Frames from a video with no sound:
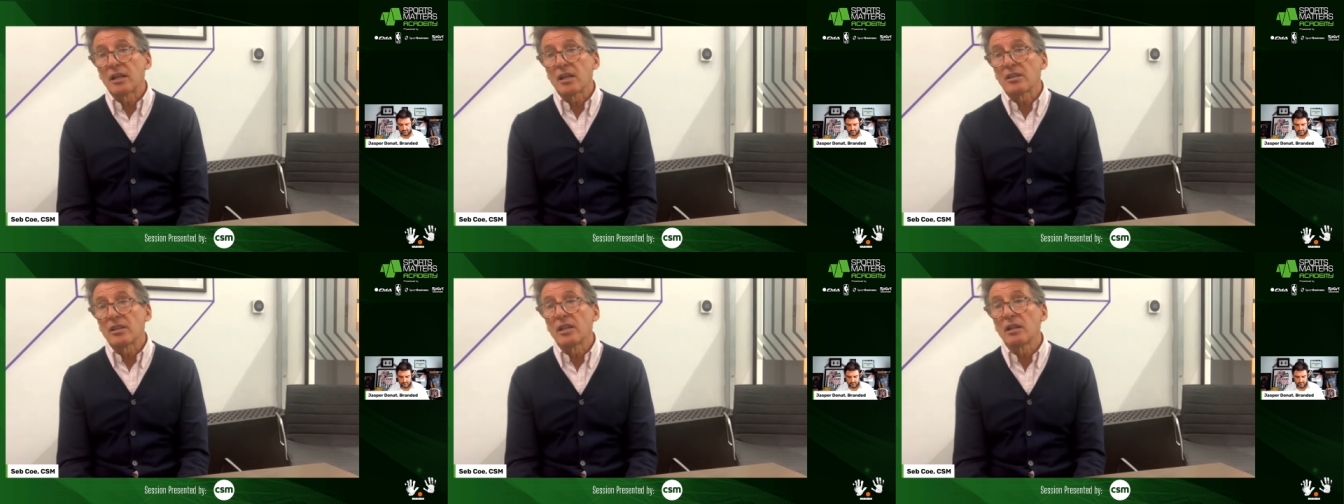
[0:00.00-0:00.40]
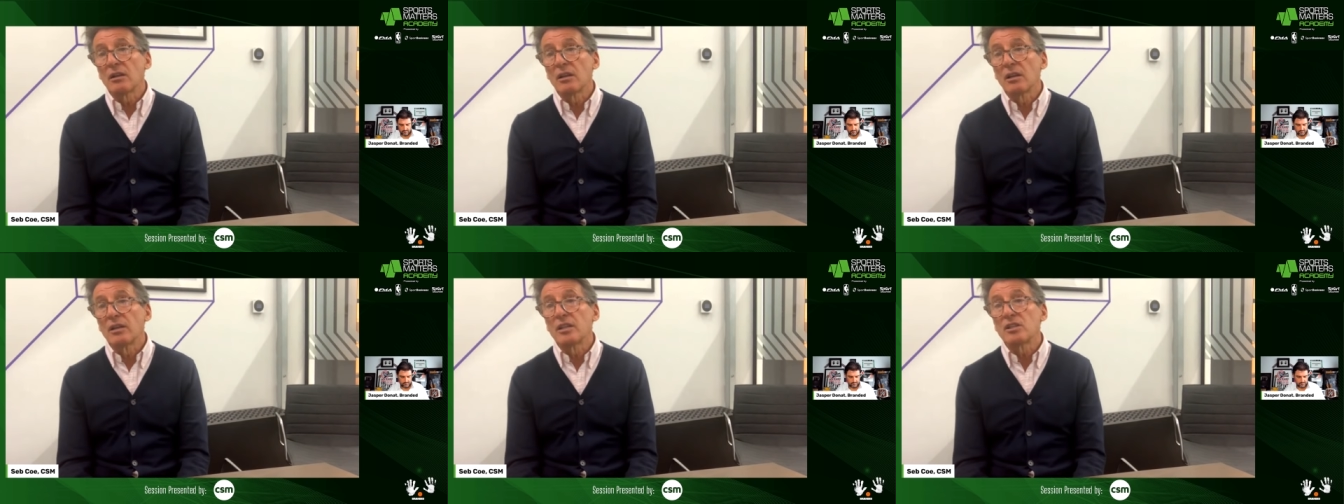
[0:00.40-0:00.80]
And I
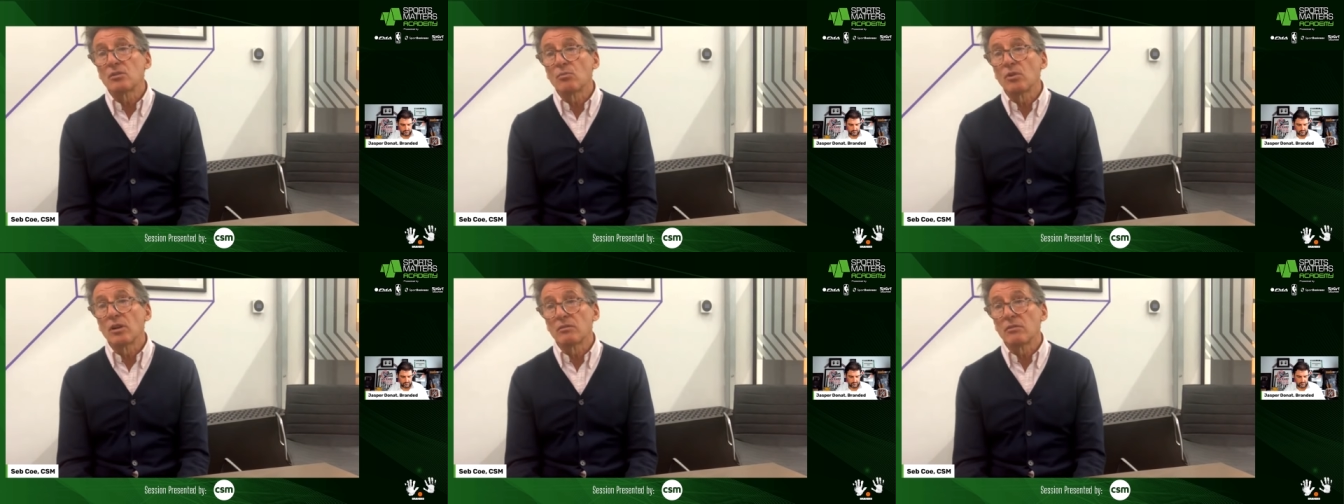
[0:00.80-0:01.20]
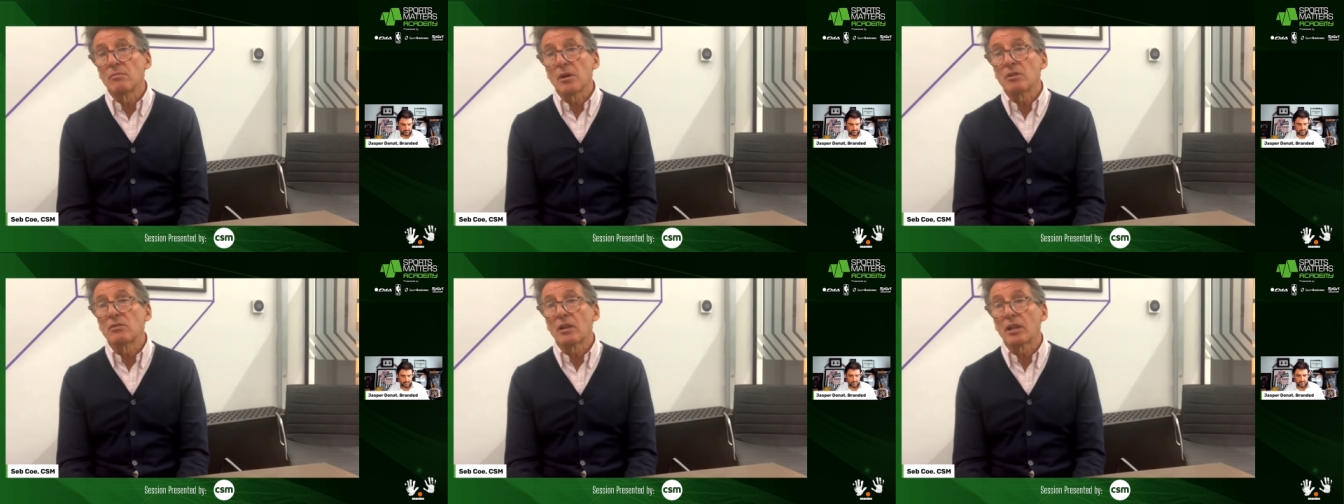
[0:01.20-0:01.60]
think learning to work
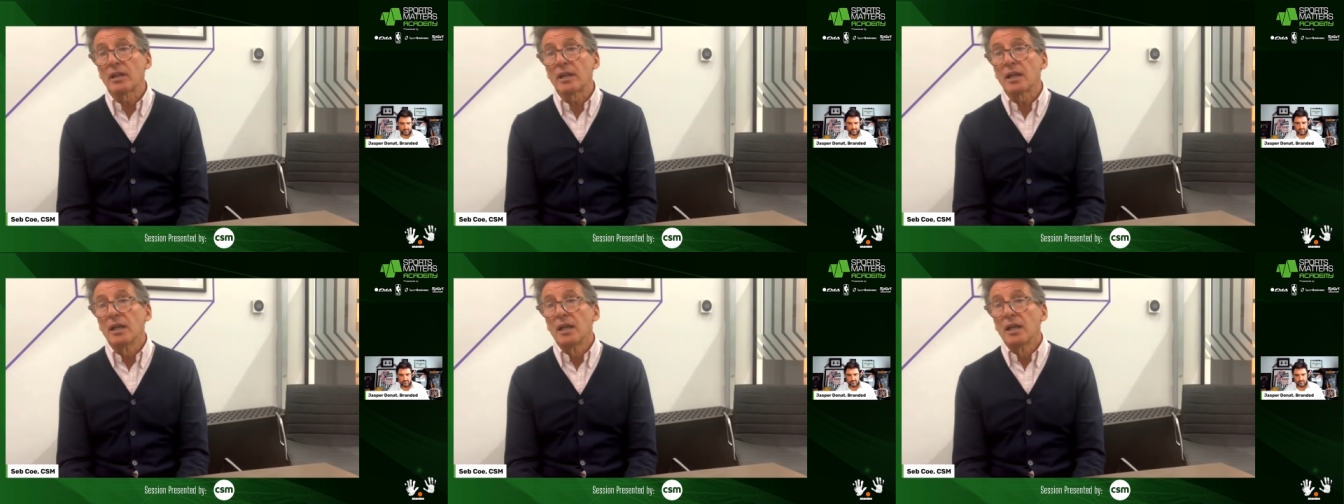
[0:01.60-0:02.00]
remotely.